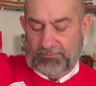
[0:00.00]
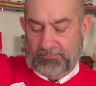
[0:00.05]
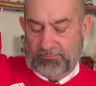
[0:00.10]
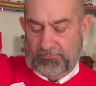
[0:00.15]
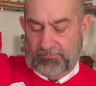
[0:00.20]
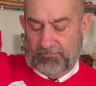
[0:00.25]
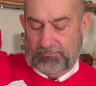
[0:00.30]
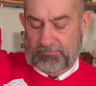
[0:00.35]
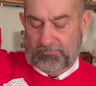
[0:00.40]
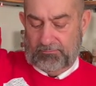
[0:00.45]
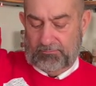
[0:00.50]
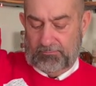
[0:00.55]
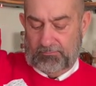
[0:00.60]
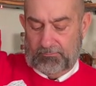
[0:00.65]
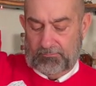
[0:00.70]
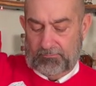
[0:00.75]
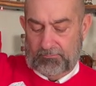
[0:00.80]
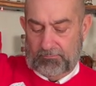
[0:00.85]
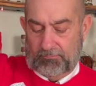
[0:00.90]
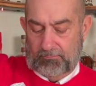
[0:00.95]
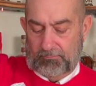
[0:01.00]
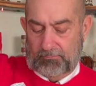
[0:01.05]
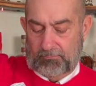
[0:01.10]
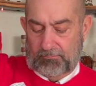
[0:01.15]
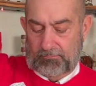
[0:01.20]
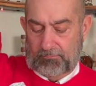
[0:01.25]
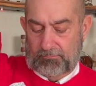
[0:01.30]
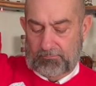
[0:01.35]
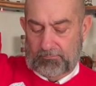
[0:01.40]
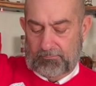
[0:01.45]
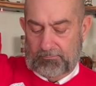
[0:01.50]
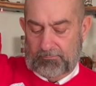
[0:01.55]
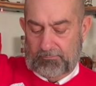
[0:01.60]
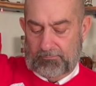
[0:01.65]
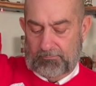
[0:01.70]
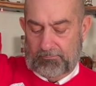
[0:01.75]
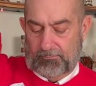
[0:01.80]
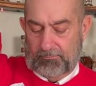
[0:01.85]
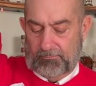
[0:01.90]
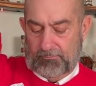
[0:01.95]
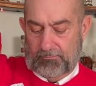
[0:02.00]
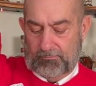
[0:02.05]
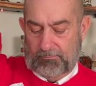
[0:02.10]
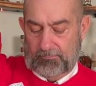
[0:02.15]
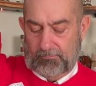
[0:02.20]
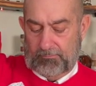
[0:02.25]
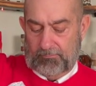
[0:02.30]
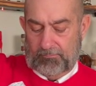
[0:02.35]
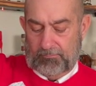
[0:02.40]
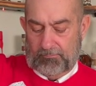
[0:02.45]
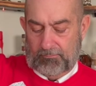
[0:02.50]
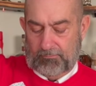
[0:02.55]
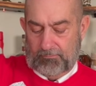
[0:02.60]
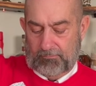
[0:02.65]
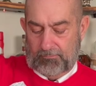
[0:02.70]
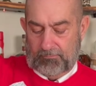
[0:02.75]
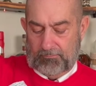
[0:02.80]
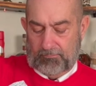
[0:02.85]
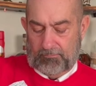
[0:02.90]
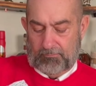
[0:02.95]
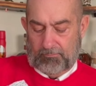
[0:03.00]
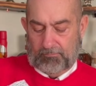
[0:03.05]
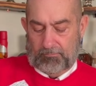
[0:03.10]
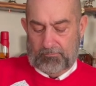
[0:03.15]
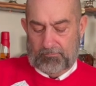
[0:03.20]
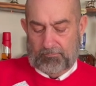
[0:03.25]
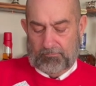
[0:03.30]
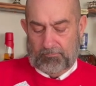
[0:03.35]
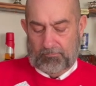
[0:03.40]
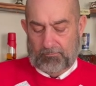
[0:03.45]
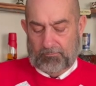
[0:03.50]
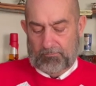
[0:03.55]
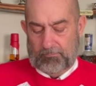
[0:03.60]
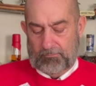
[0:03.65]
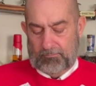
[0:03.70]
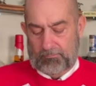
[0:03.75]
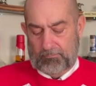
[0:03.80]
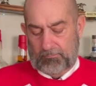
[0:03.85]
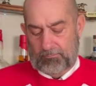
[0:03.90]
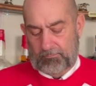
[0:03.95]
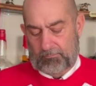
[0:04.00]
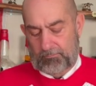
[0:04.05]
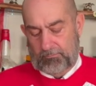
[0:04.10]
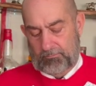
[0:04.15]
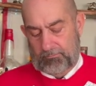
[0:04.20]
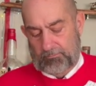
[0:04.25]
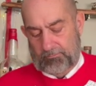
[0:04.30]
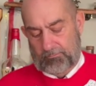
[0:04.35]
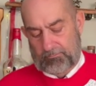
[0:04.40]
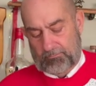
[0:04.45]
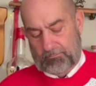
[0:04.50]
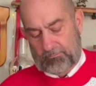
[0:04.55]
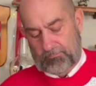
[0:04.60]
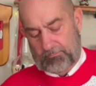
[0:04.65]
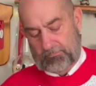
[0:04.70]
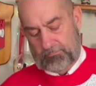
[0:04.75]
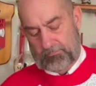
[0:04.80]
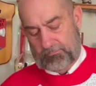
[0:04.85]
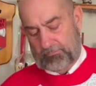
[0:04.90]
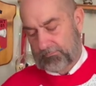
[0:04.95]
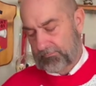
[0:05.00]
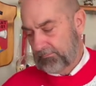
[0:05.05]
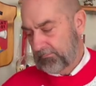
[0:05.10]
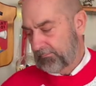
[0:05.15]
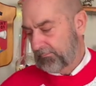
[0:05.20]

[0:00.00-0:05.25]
(silence)